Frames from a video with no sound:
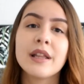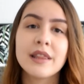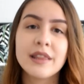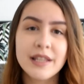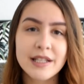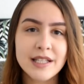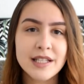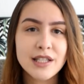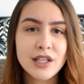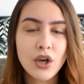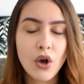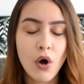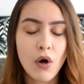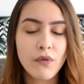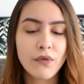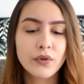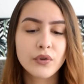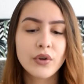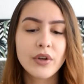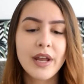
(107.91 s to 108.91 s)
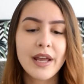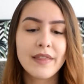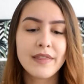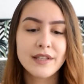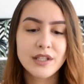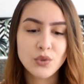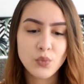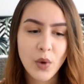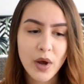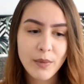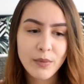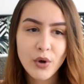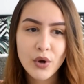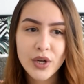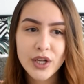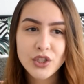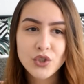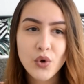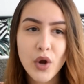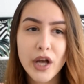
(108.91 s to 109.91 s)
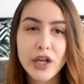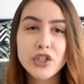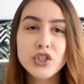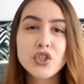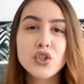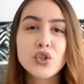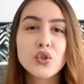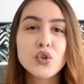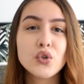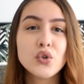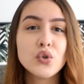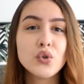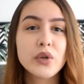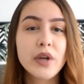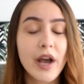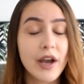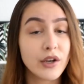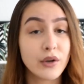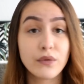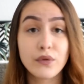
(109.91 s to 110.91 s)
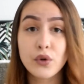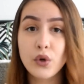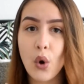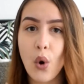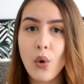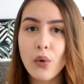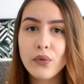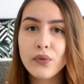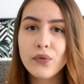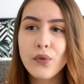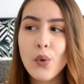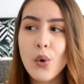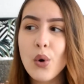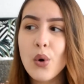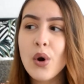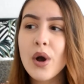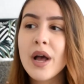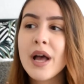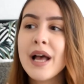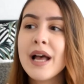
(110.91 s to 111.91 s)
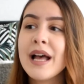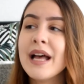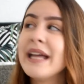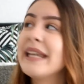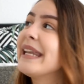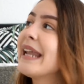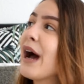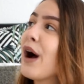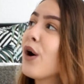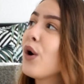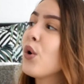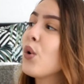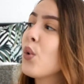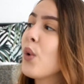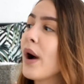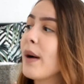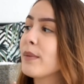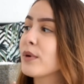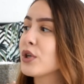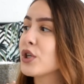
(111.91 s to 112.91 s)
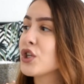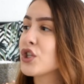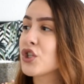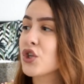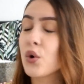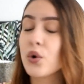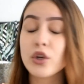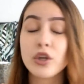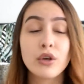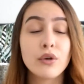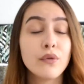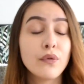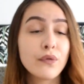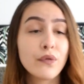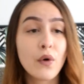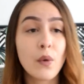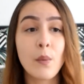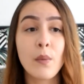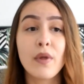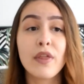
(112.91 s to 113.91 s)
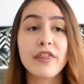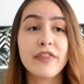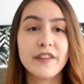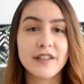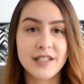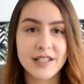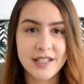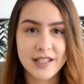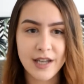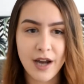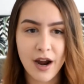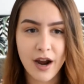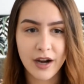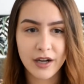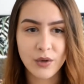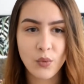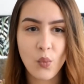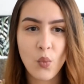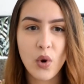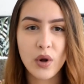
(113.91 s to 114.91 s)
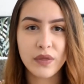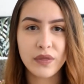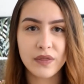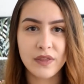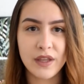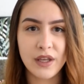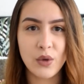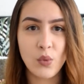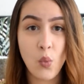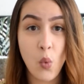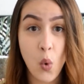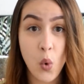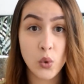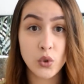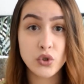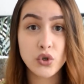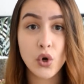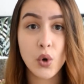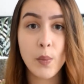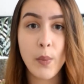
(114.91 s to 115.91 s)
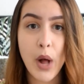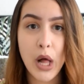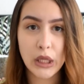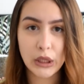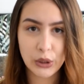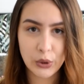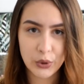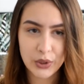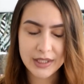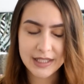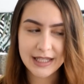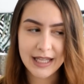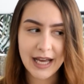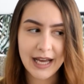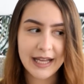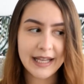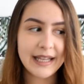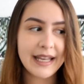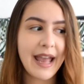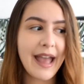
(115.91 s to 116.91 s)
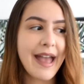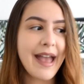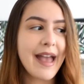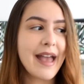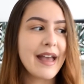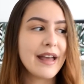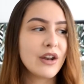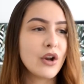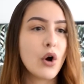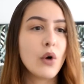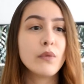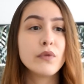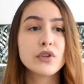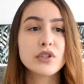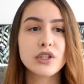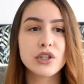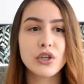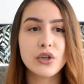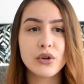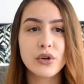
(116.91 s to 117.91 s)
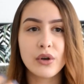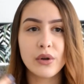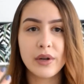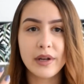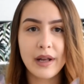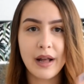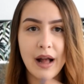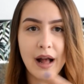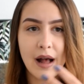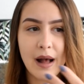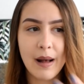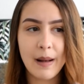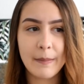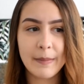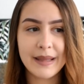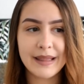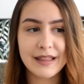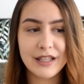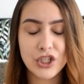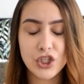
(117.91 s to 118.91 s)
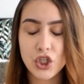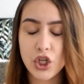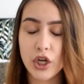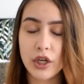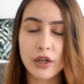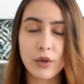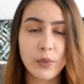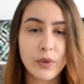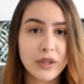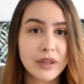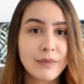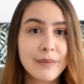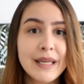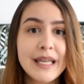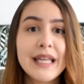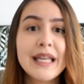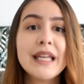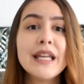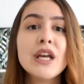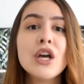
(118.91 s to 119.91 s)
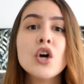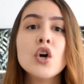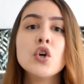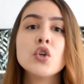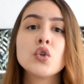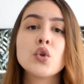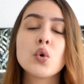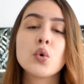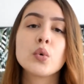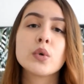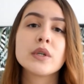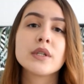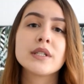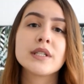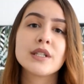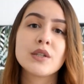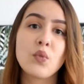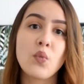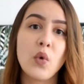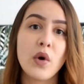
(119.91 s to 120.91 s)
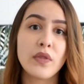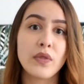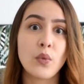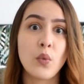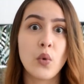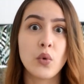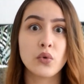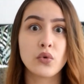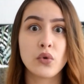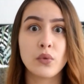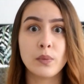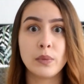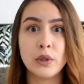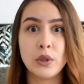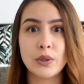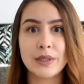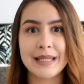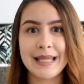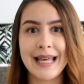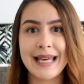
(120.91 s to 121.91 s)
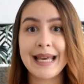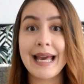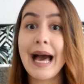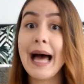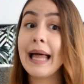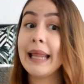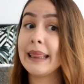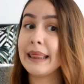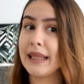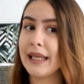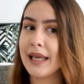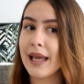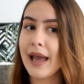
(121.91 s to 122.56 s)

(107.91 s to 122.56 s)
this is the goal for today. This is what I'm gonna try to kind of go for. Now I'm gonna show you from the start what the wardrobe looks like, and obviously you're gonna come in this journey with me towards what the wardrobe looks like at the